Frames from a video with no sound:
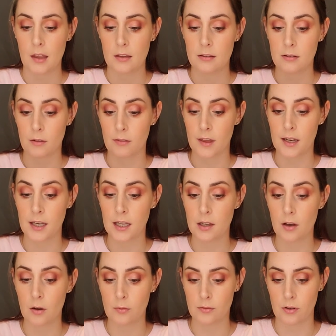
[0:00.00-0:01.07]
So then he
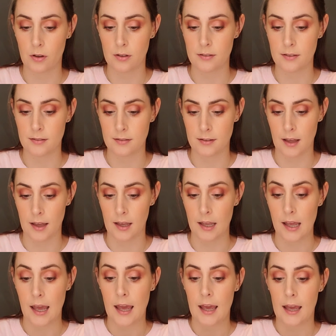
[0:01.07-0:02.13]
goes on to
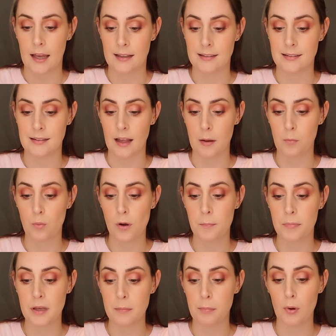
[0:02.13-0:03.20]
say, accept what
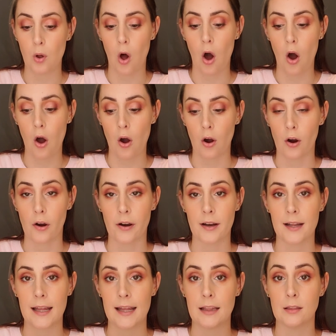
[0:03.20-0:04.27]
people are
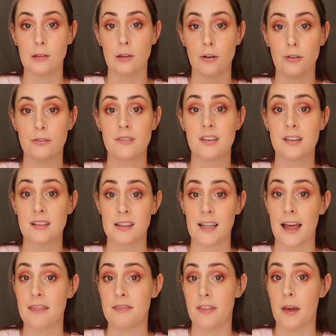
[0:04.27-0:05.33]
and learn to
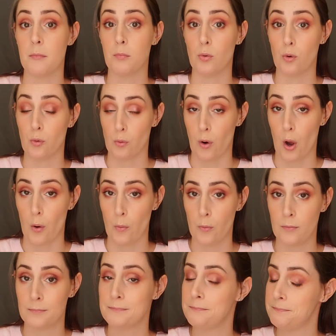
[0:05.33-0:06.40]
let them grow.
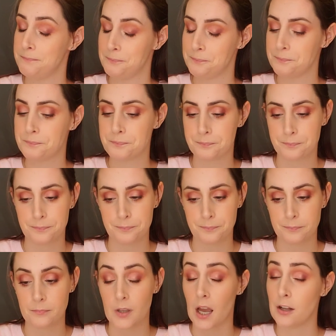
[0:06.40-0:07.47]

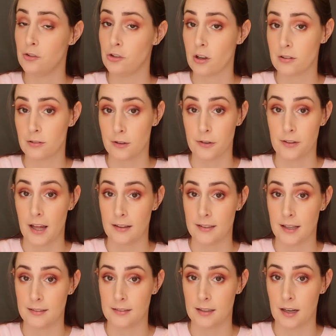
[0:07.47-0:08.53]
I just learned that
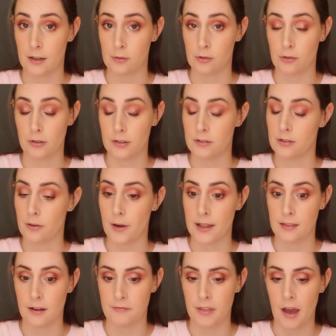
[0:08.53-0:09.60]
lesson actually, so I
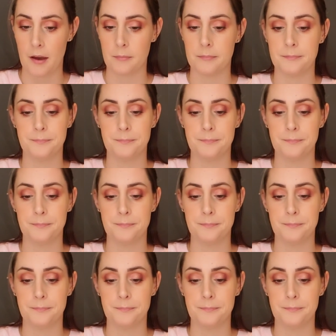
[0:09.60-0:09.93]
love that.